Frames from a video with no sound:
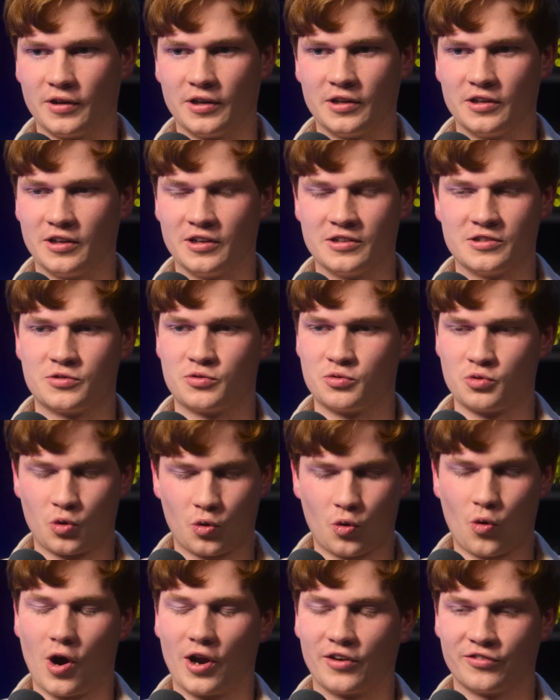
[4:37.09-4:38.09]
is, is
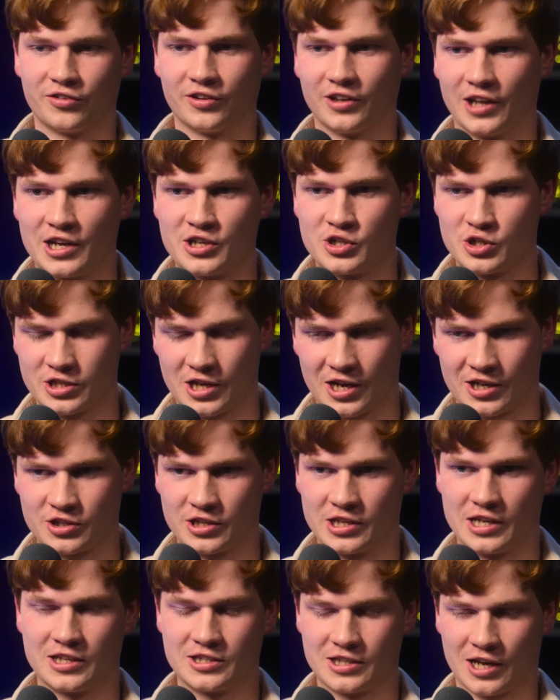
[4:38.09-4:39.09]
quite fallacious,
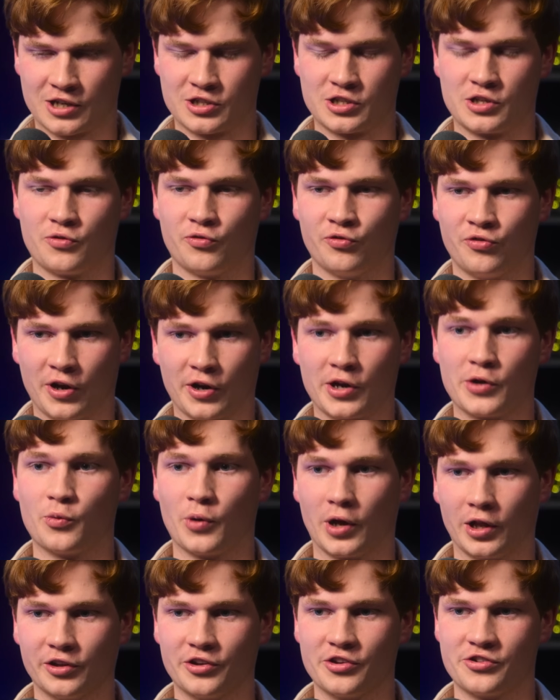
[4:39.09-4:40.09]
actually. It's actually very
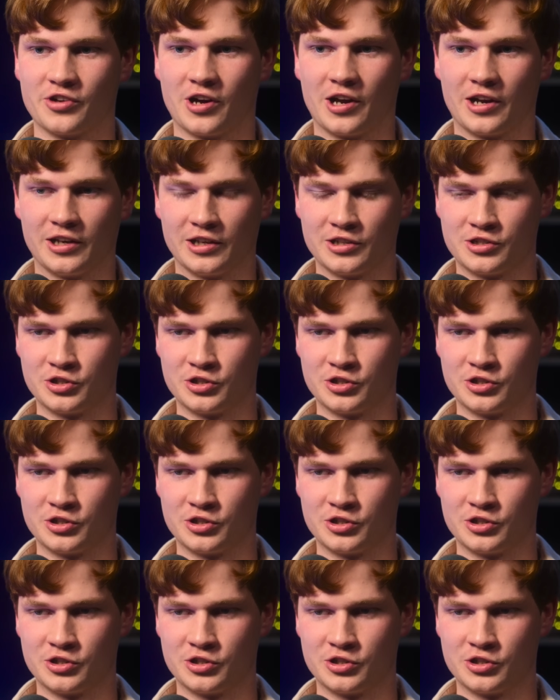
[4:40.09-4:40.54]
well designed.